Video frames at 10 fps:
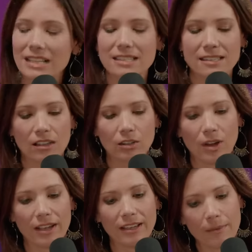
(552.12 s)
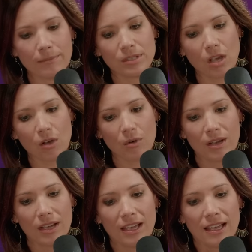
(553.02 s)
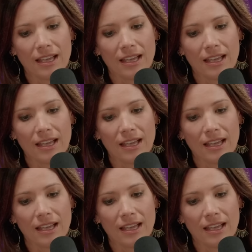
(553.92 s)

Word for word: That's exactly right. Yep, it's so, backwards.